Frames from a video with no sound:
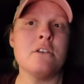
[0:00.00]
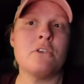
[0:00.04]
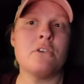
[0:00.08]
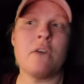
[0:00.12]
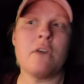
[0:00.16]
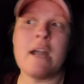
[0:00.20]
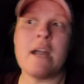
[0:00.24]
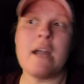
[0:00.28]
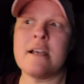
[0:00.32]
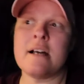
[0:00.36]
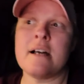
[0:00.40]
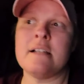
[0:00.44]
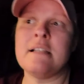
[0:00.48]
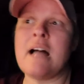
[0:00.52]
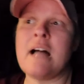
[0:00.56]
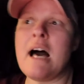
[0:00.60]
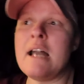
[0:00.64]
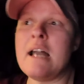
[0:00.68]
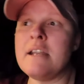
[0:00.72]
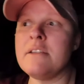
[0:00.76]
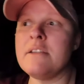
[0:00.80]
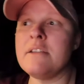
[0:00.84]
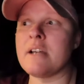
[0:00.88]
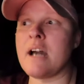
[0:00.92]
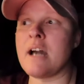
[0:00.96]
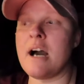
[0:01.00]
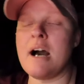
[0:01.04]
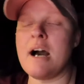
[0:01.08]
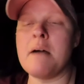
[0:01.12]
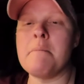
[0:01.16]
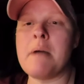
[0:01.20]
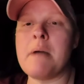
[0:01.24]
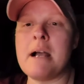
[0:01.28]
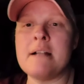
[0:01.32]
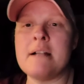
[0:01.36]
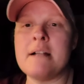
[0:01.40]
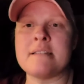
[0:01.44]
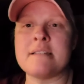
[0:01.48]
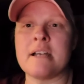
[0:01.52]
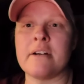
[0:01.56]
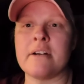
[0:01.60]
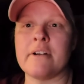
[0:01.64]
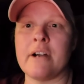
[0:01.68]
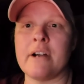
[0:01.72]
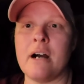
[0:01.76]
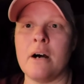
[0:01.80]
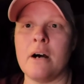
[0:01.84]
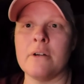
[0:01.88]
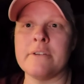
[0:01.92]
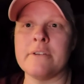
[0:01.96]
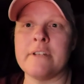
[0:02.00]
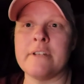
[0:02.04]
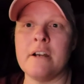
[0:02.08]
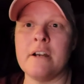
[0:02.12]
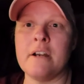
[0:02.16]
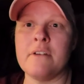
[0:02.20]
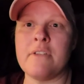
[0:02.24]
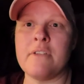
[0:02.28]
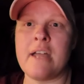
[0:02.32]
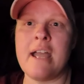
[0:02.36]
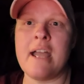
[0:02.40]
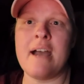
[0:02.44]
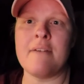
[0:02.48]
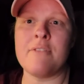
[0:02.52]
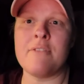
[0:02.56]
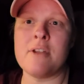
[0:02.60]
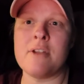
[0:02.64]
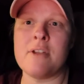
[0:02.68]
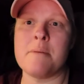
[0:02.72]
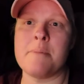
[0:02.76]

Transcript: Greg, a lot of the combines that are out there, they have.